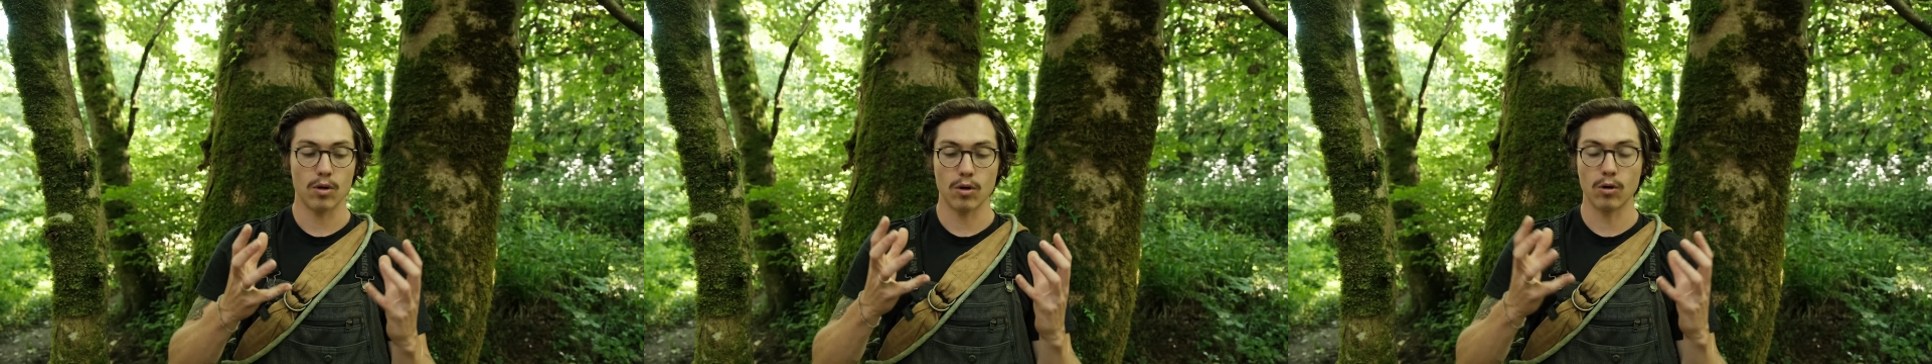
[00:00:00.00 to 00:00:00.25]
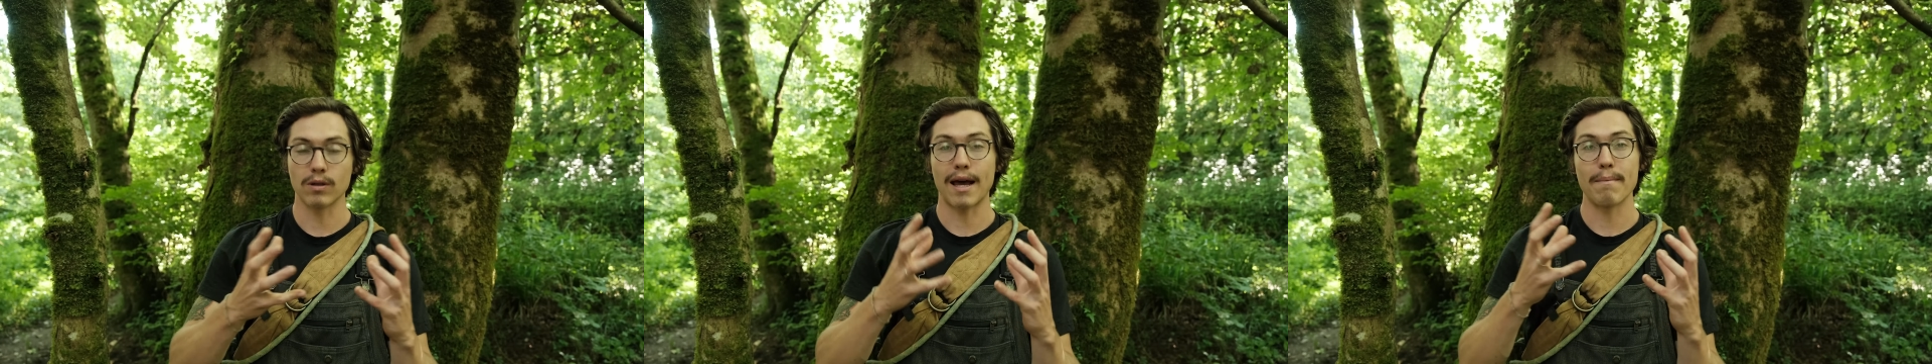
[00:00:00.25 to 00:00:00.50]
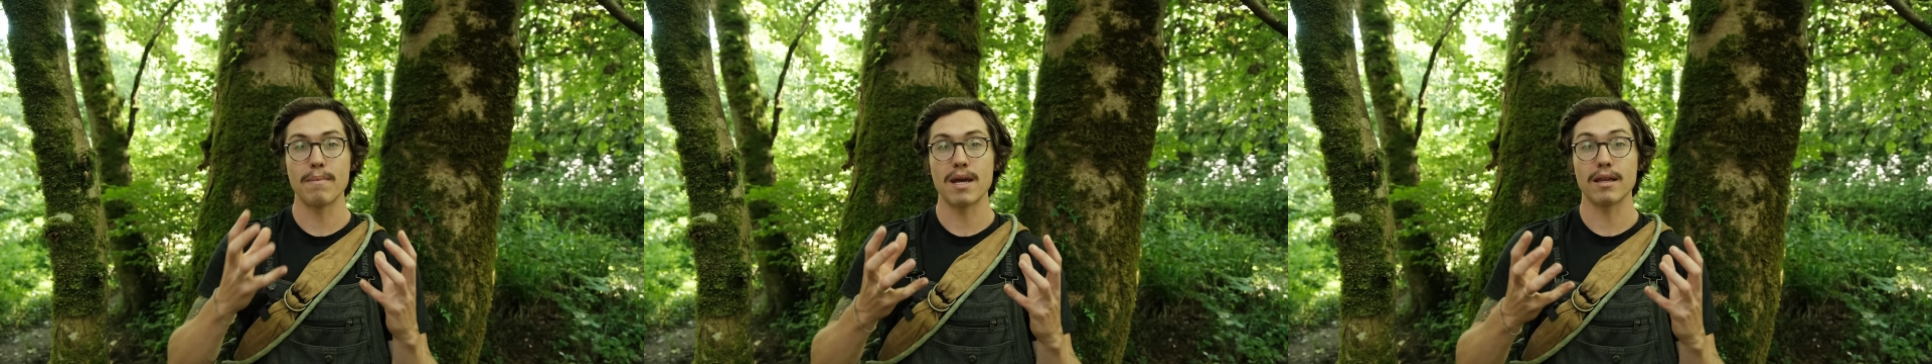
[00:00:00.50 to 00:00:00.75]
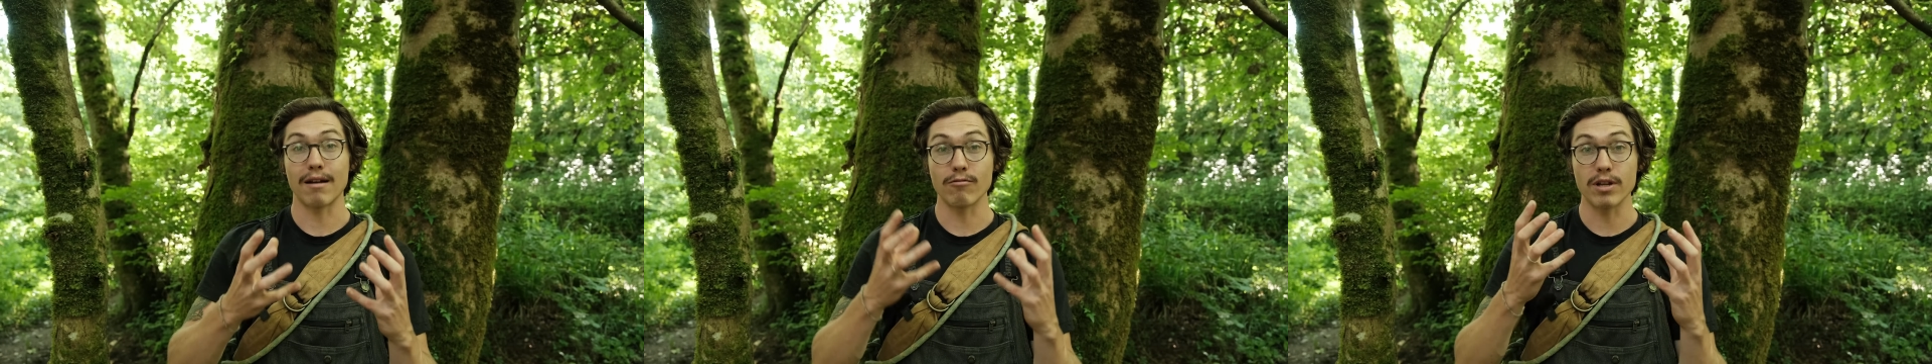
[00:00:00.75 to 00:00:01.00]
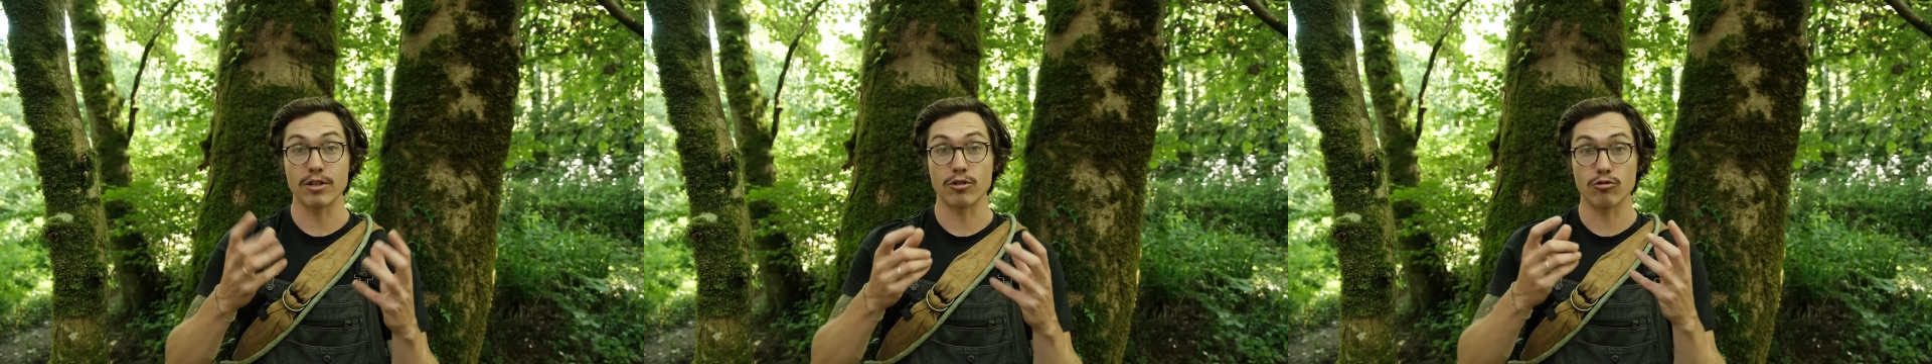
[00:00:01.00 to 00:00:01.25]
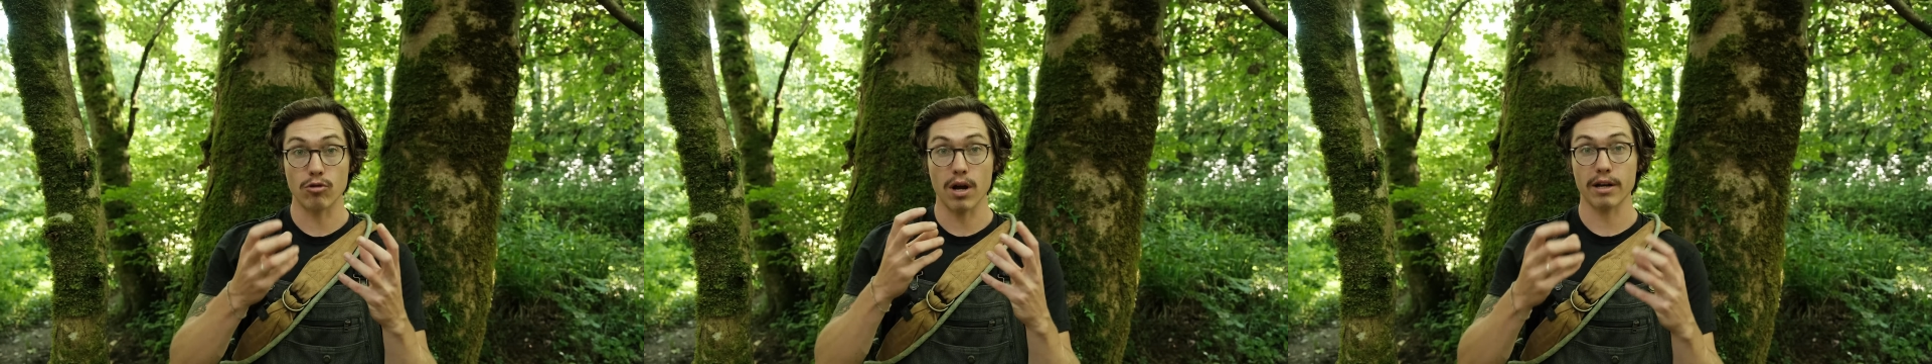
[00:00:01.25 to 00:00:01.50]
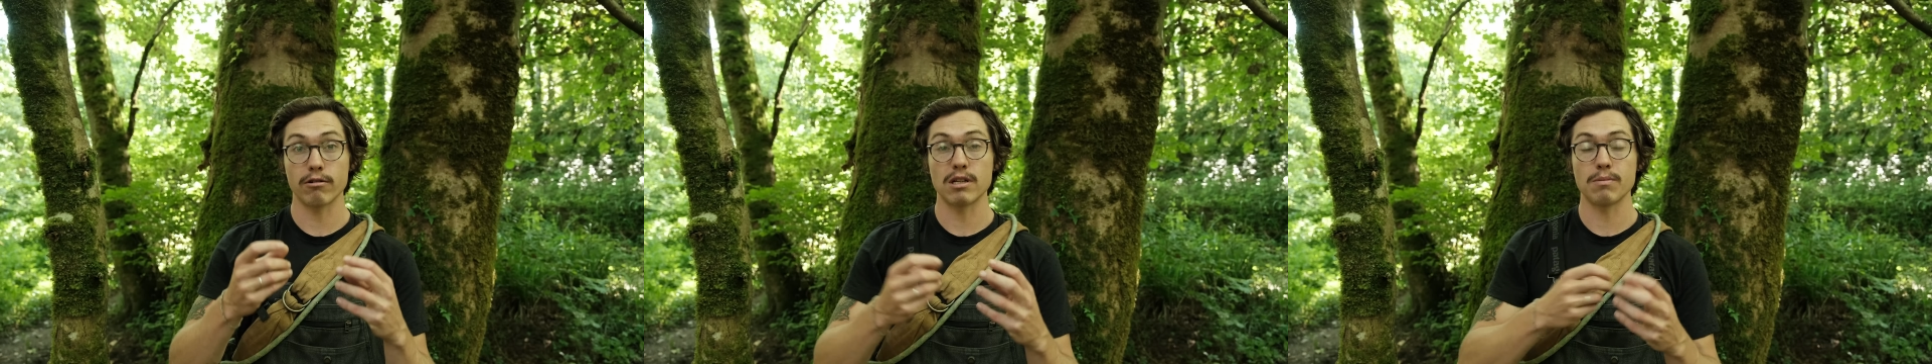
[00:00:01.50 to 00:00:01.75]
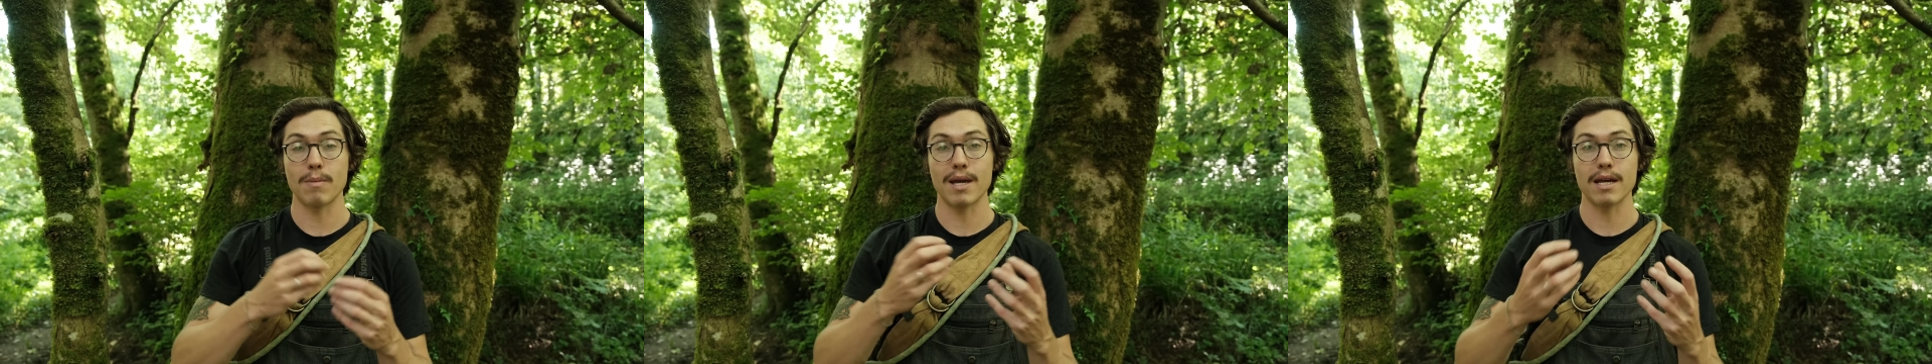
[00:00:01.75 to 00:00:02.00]
all that meat, that really dry,
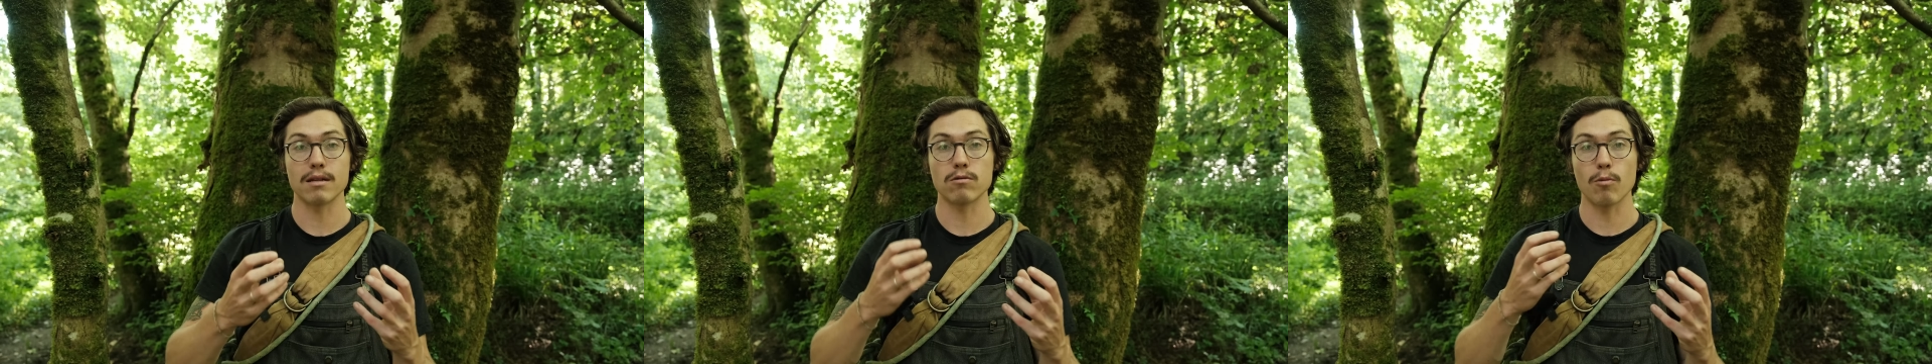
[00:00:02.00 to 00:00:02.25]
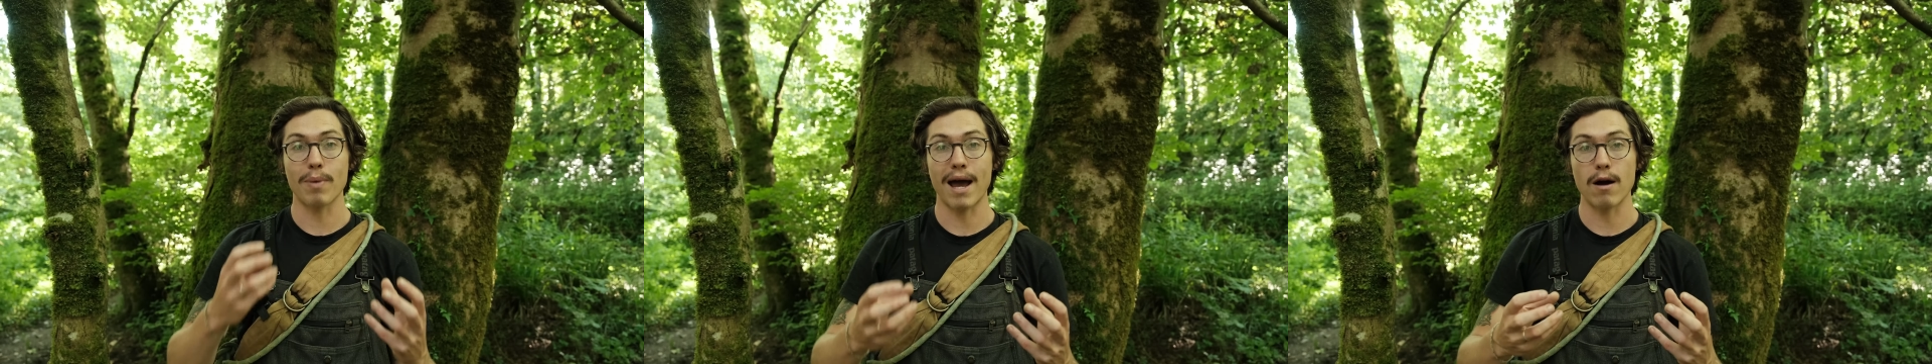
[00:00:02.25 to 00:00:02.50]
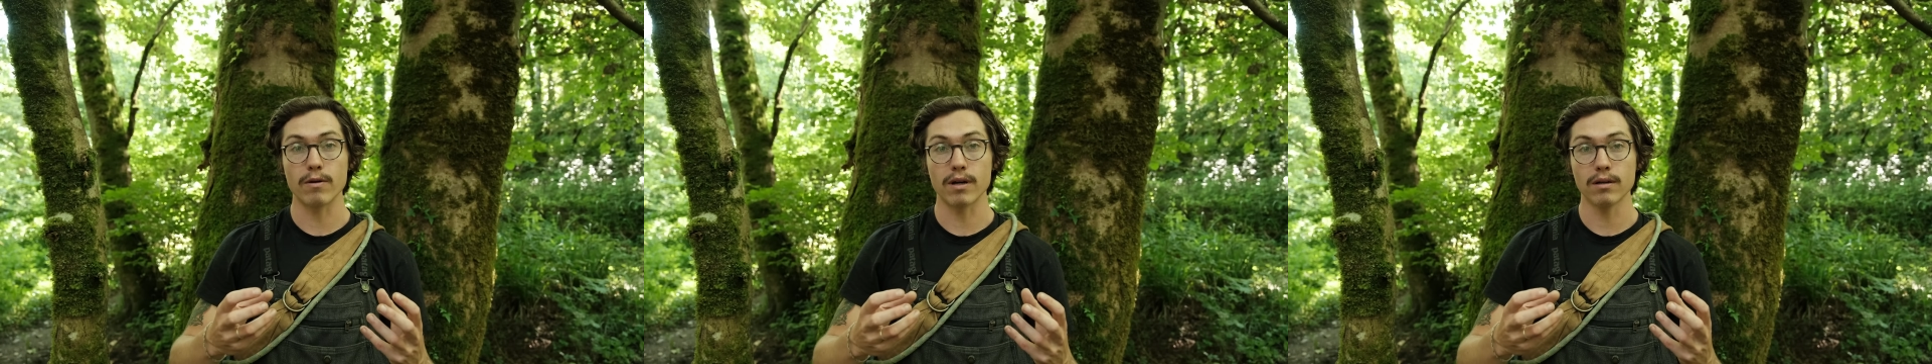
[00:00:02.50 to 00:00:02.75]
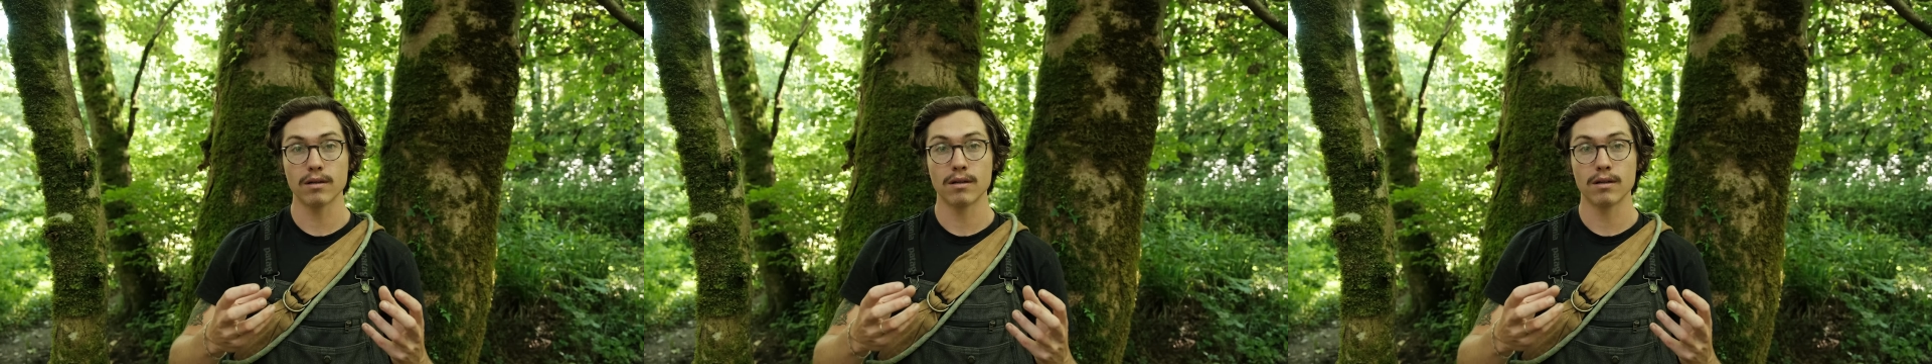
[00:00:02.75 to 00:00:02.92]
crispy meat, into a powder.